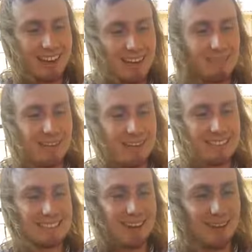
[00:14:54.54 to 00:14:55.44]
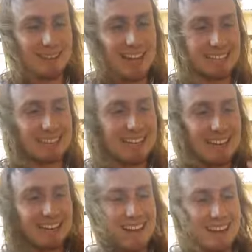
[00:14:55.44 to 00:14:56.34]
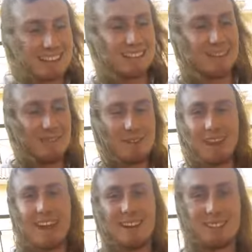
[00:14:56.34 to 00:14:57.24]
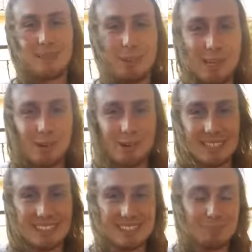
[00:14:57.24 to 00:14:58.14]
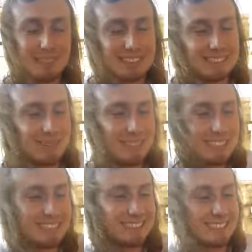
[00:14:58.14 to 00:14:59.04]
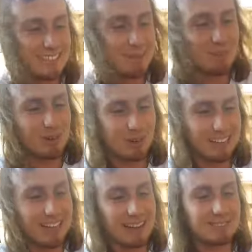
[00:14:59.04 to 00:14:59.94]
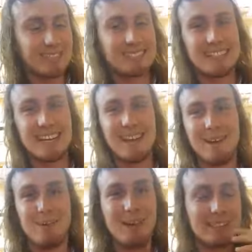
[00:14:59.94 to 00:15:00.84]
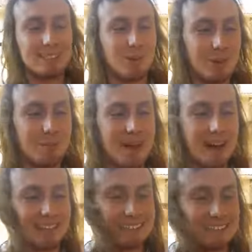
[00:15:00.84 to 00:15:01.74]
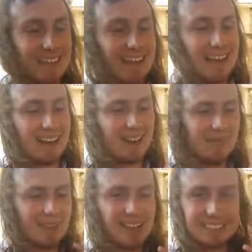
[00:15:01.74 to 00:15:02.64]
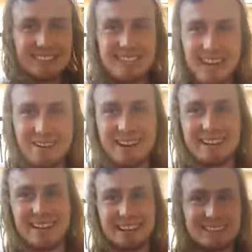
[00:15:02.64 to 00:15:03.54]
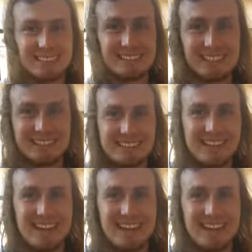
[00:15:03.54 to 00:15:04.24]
feelings on that. Guys, if you have any entrepreneurial questions, business questions, send them through on the live session. We can talk about it. A lot of guys sharing their success